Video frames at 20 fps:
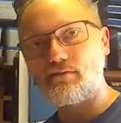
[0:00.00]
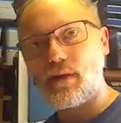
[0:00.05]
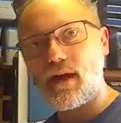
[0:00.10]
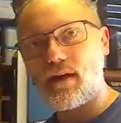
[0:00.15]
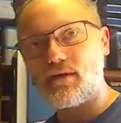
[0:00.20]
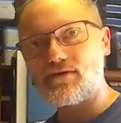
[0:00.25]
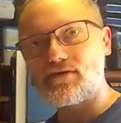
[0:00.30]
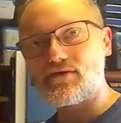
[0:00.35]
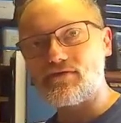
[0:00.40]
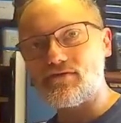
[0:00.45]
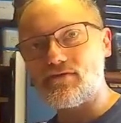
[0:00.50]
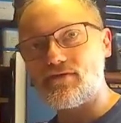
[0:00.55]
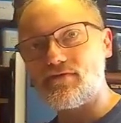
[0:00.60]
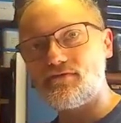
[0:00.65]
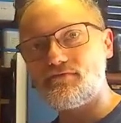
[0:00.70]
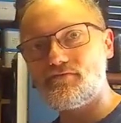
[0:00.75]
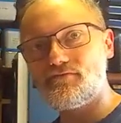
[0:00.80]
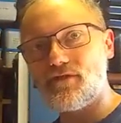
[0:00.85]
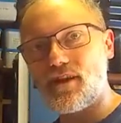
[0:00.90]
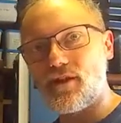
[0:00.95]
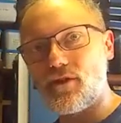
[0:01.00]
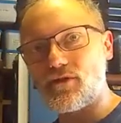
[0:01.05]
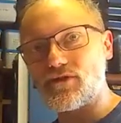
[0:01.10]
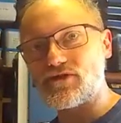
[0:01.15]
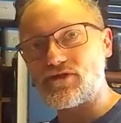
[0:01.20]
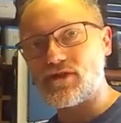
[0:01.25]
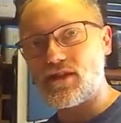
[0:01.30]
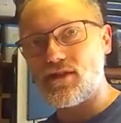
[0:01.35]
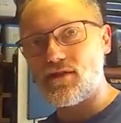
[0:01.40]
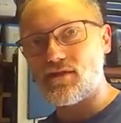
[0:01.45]
pounds of red hot
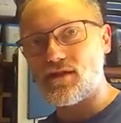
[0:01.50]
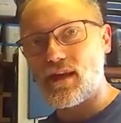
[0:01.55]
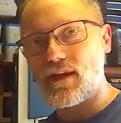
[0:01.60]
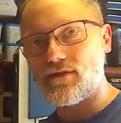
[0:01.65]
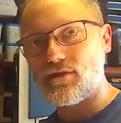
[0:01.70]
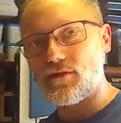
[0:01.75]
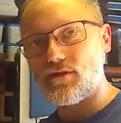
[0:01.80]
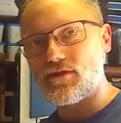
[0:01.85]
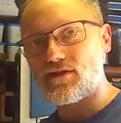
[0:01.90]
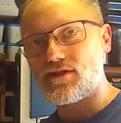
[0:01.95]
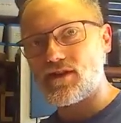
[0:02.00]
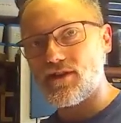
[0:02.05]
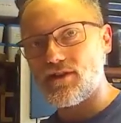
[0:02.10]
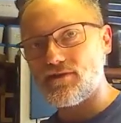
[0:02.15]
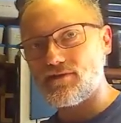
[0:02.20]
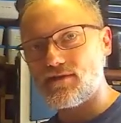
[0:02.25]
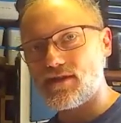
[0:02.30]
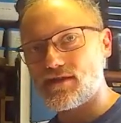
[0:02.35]
steel land on your toe. It